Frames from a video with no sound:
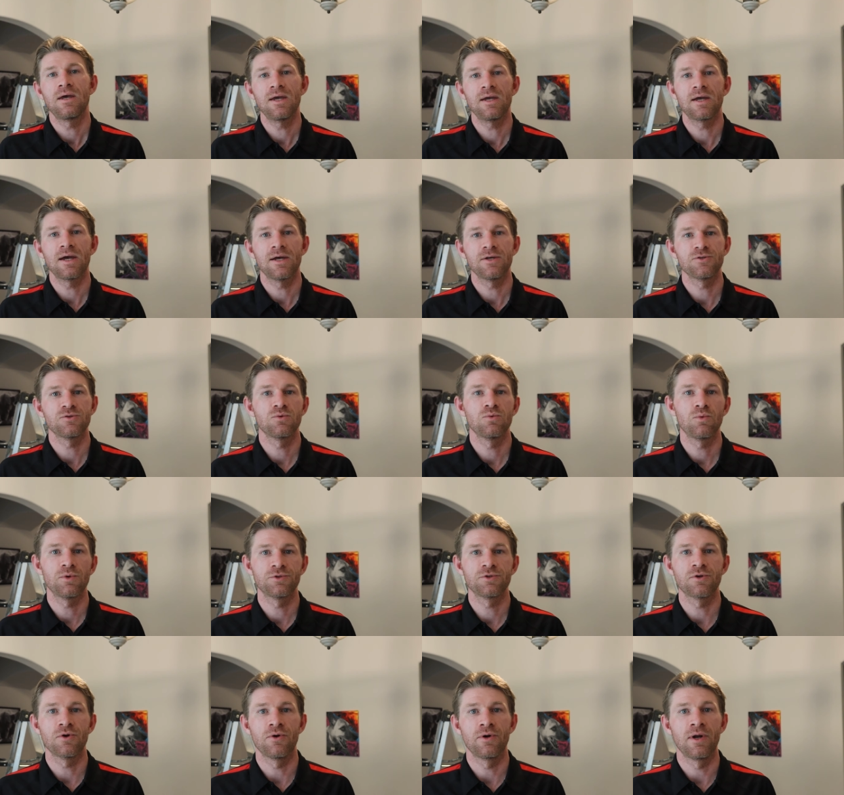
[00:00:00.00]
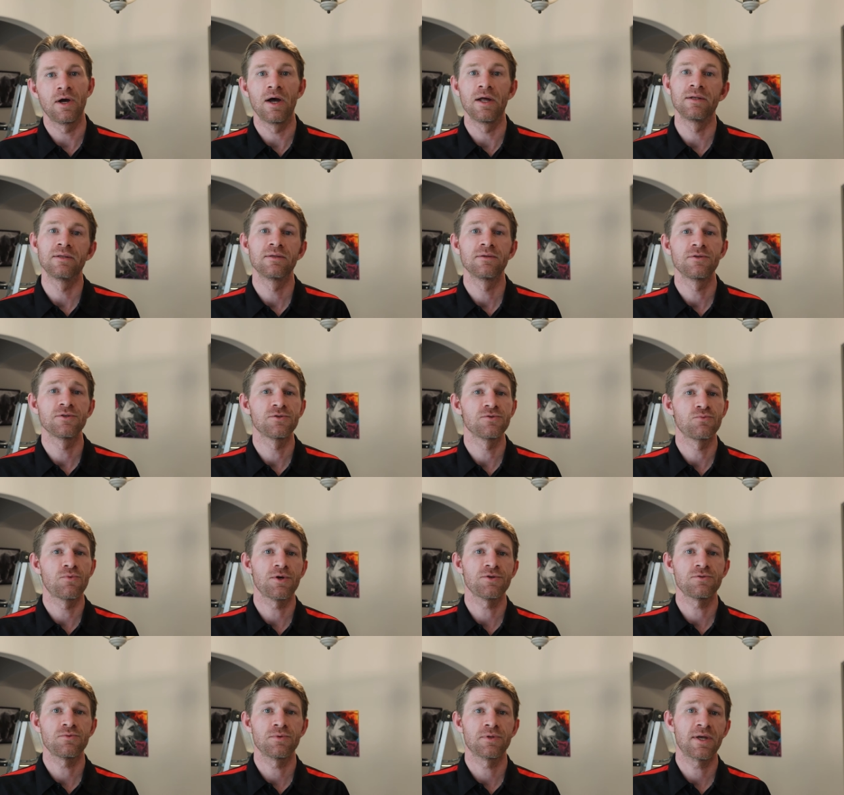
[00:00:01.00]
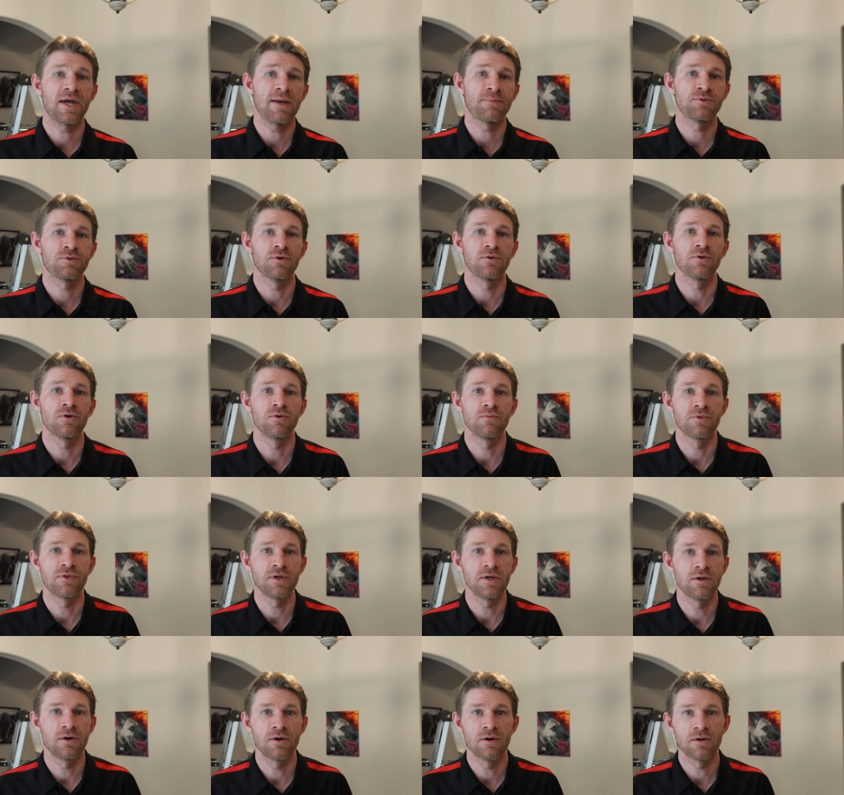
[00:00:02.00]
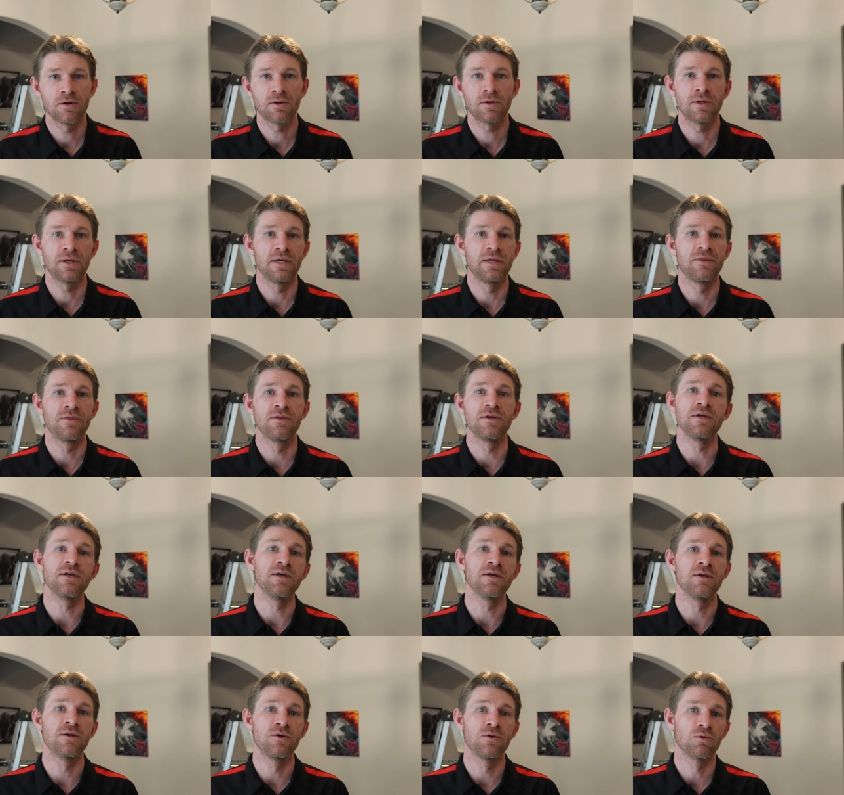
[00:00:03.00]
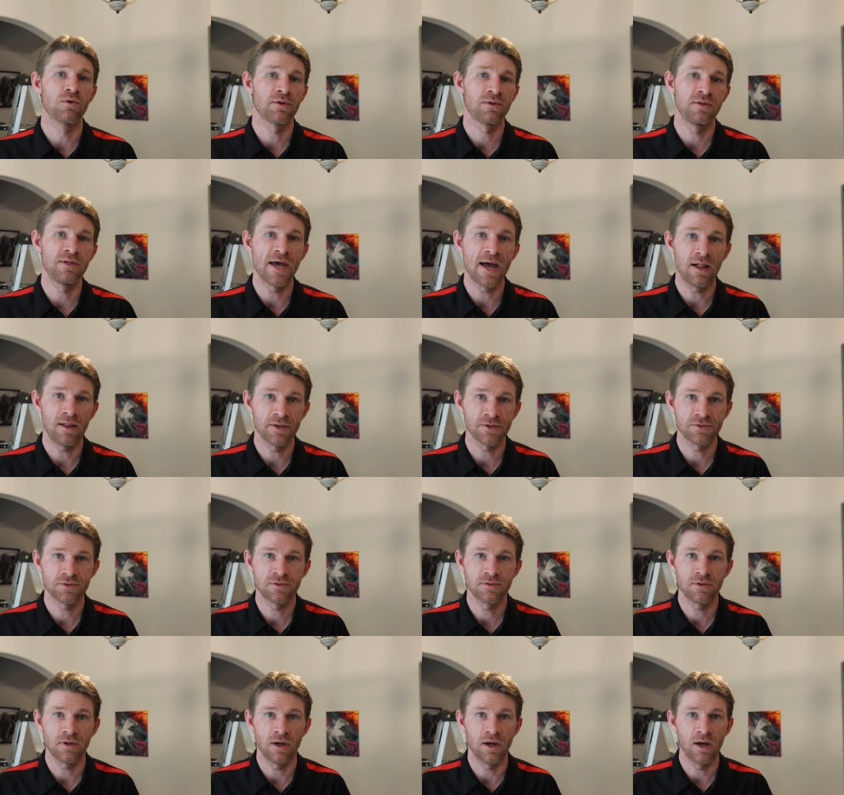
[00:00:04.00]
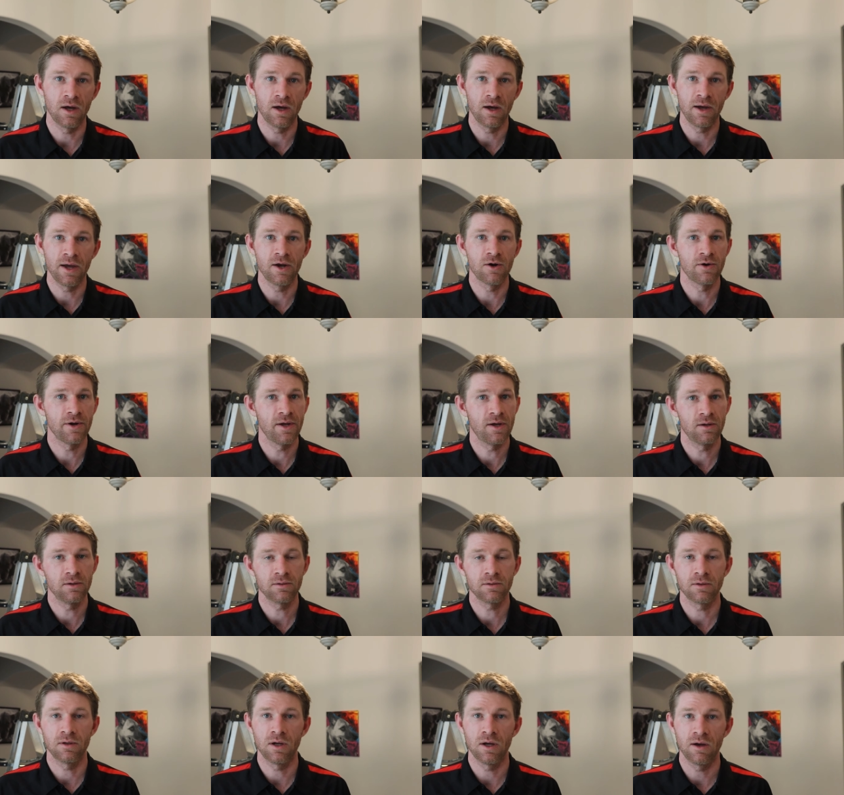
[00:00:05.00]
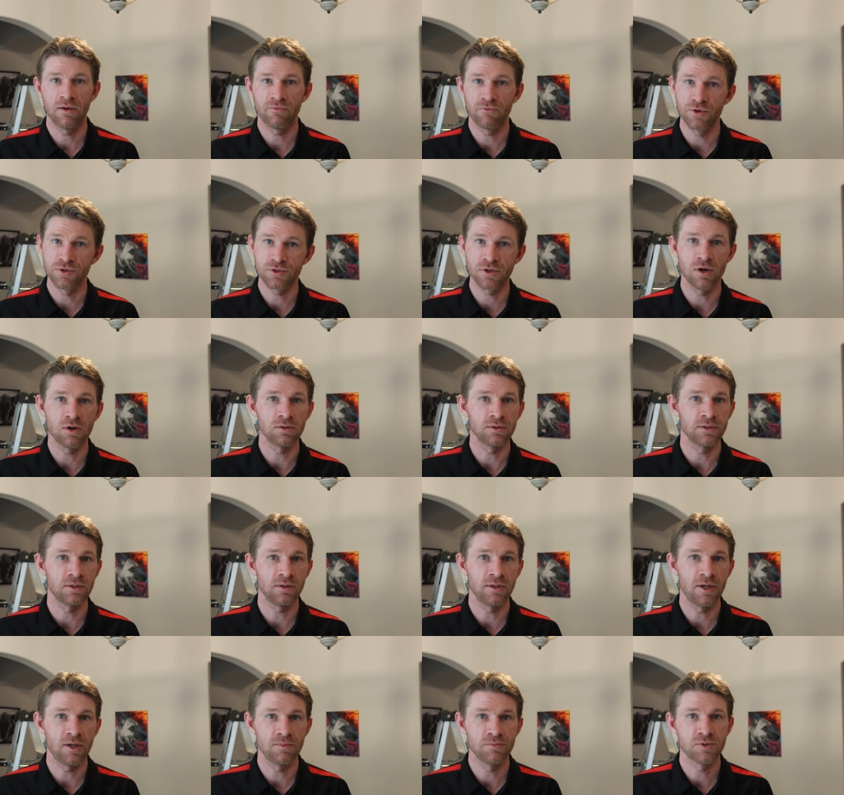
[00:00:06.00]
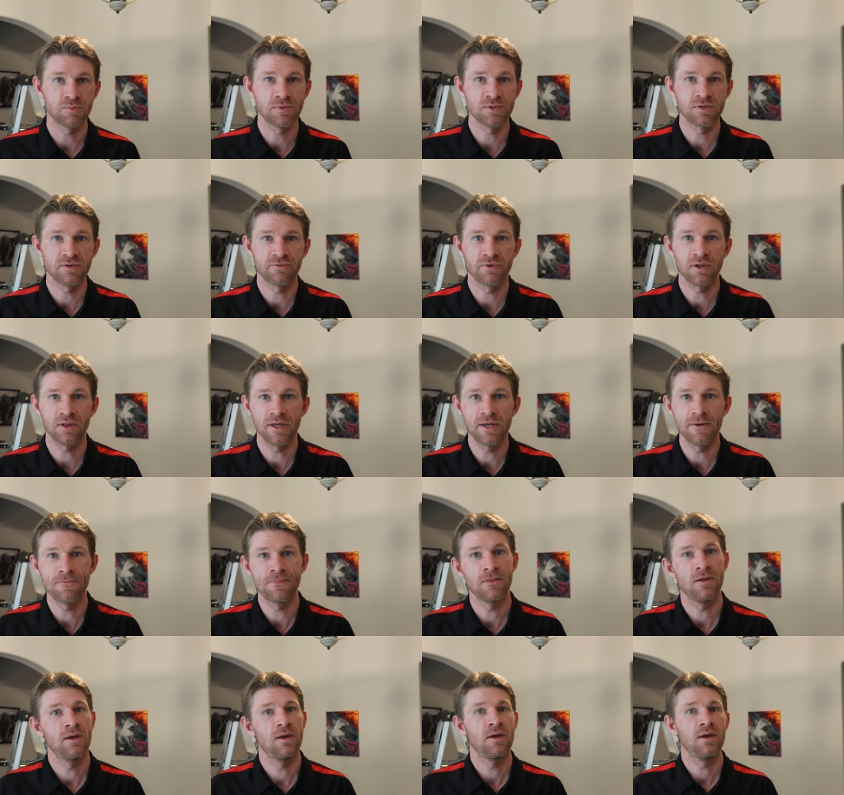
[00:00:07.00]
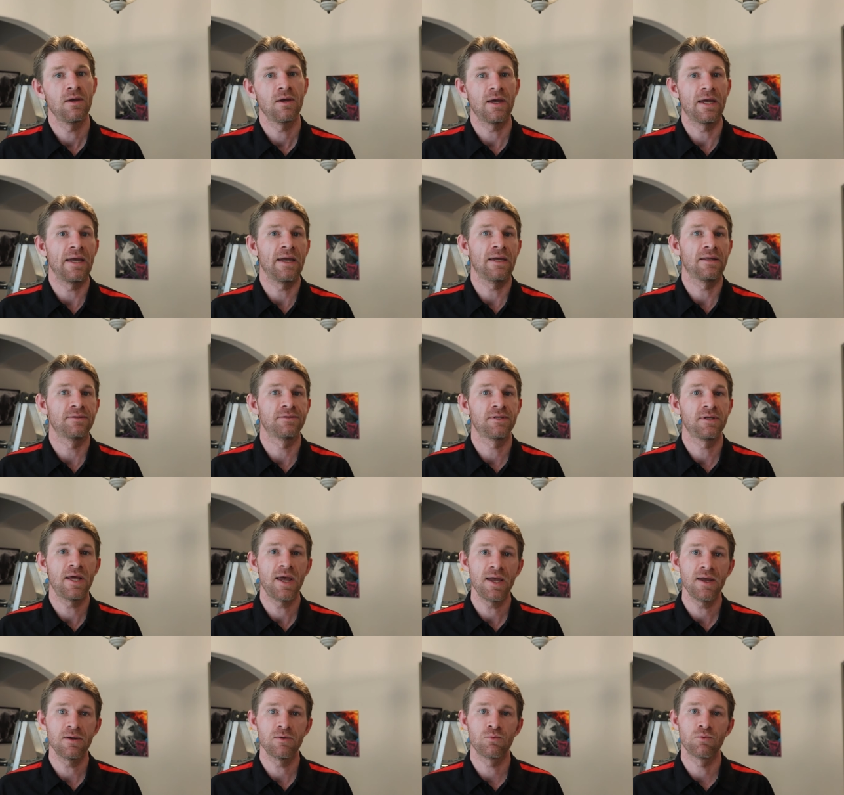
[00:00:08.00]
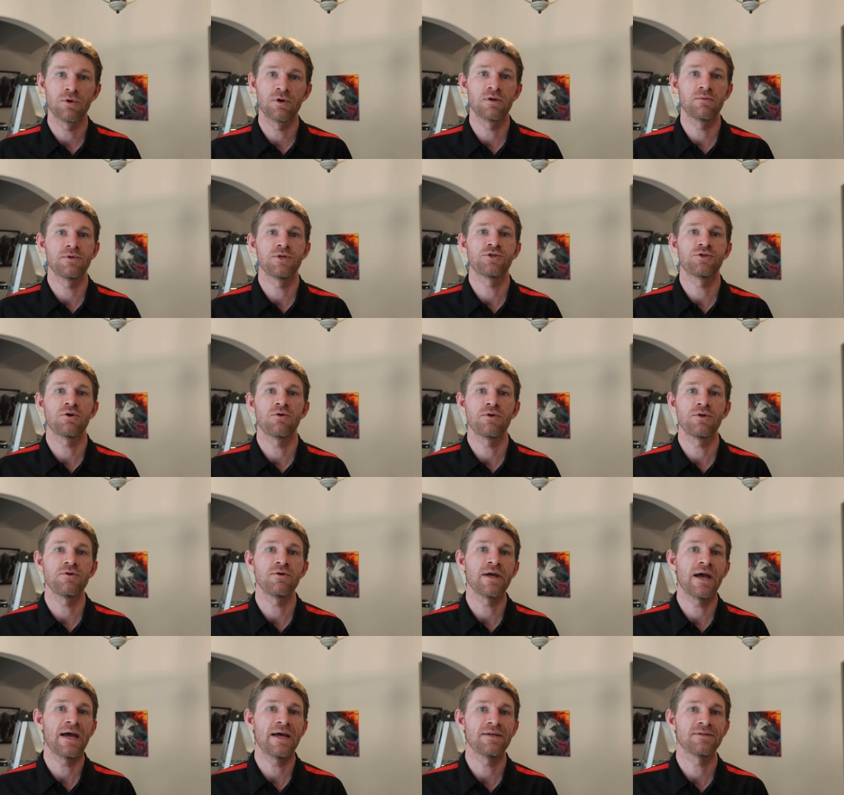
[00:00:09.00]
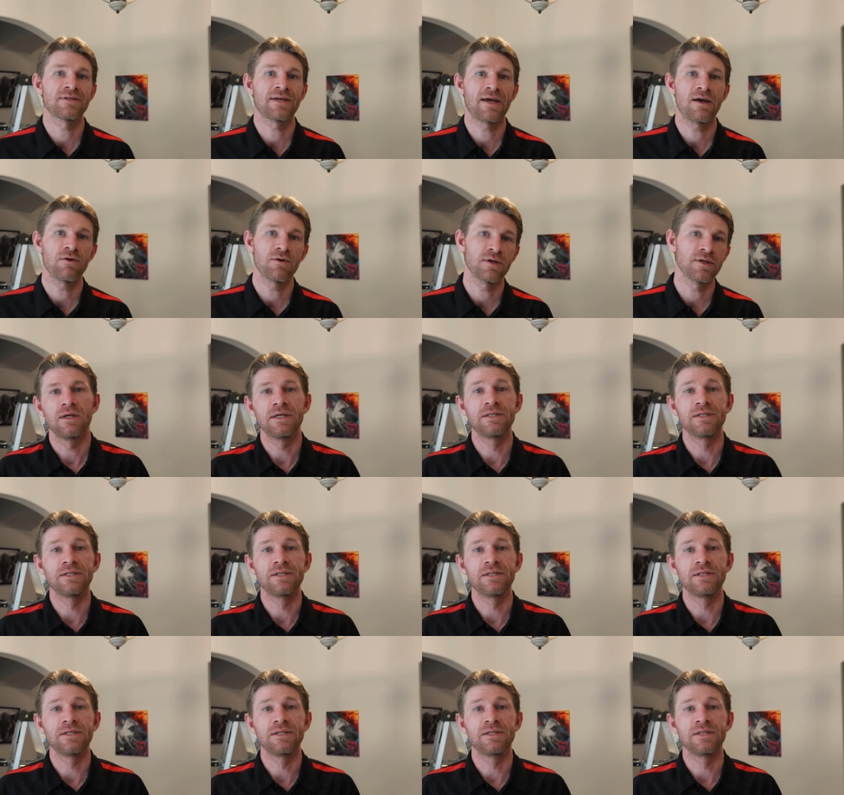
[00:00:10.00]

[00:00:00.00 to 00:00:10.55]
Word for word: Hey guys, what's going on? This is Russell with Capstone Home Theater in the North Dallas uh, area, uh, Frisco Little Elm specifically. And today we're going to be showing you guys how to